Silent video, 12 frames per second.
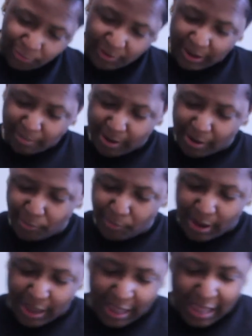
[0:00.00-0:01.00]
fake my
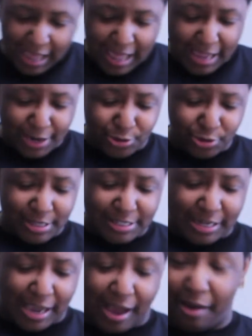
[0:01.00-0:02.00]
way to the
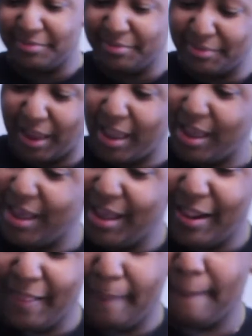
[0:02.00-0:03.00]
top. You like peeps?